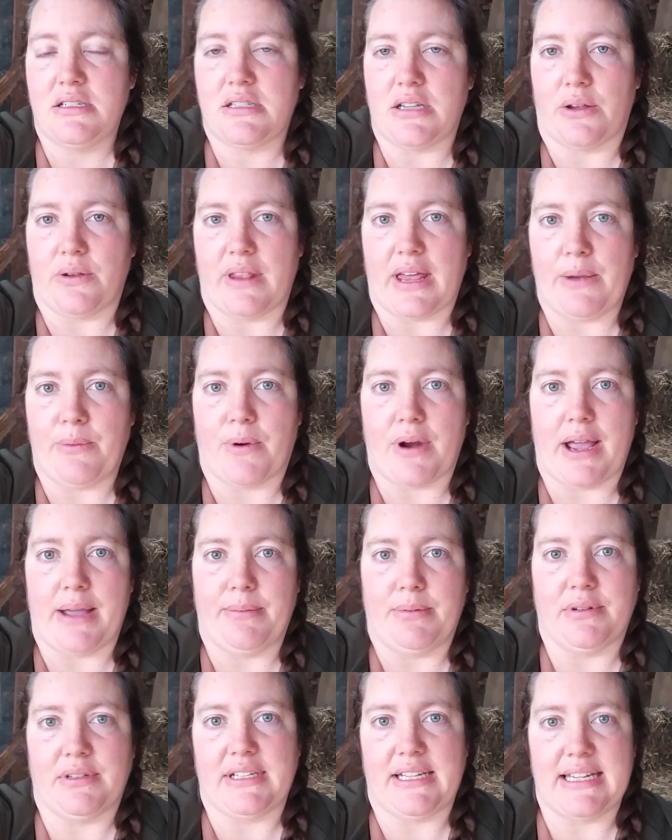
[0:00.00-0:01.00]
so they were
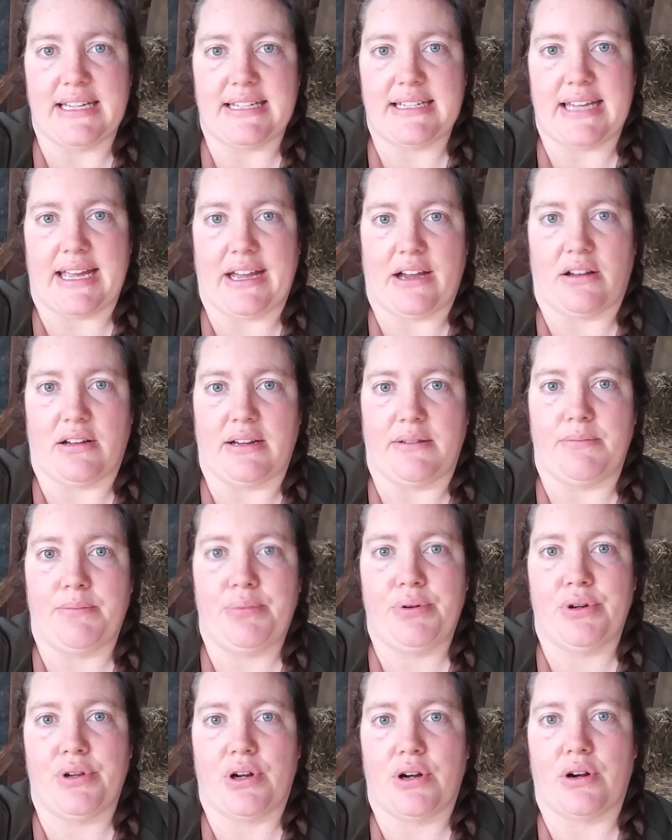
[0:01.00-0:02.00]
able to get down and
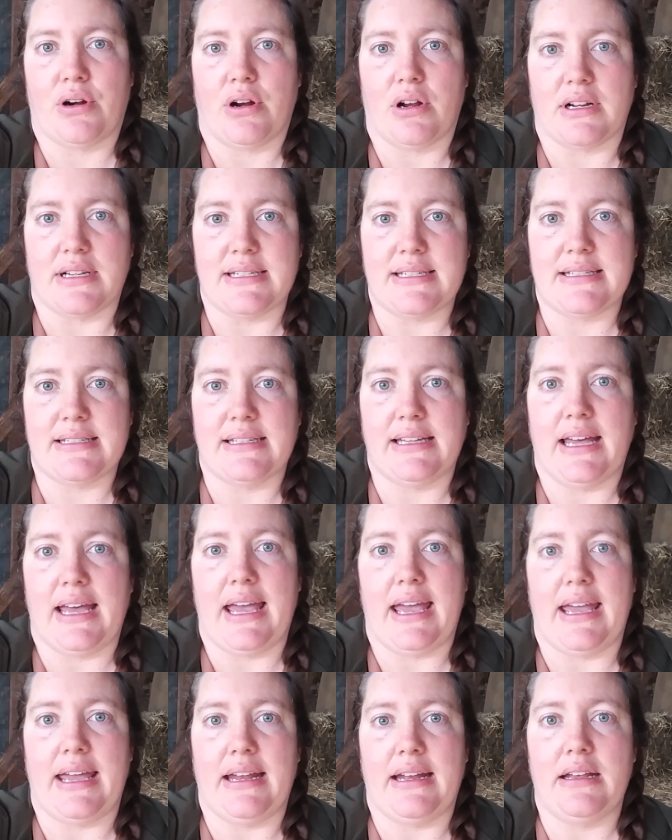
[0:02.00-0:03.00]
put her on a
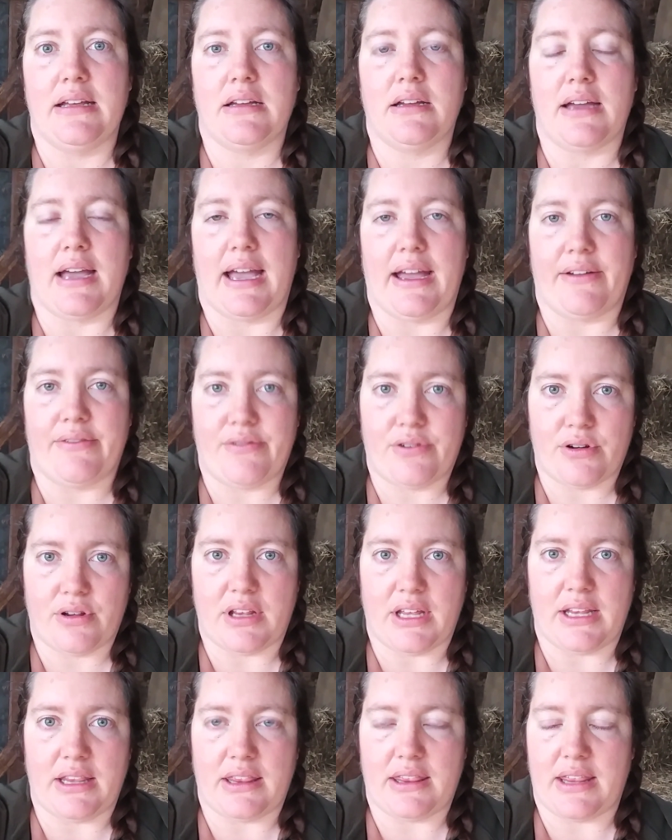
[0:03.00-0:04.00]
sled after
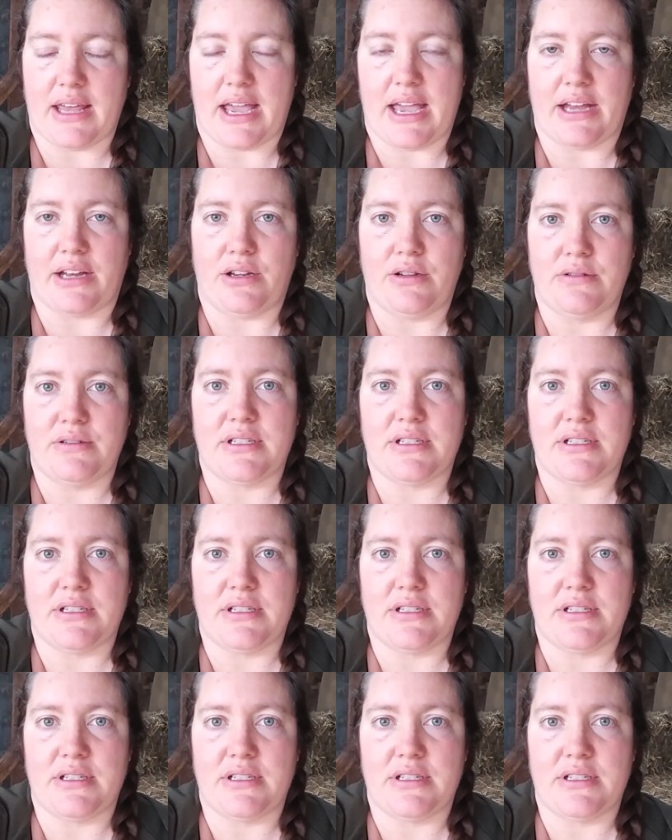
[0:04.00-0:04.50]
that they had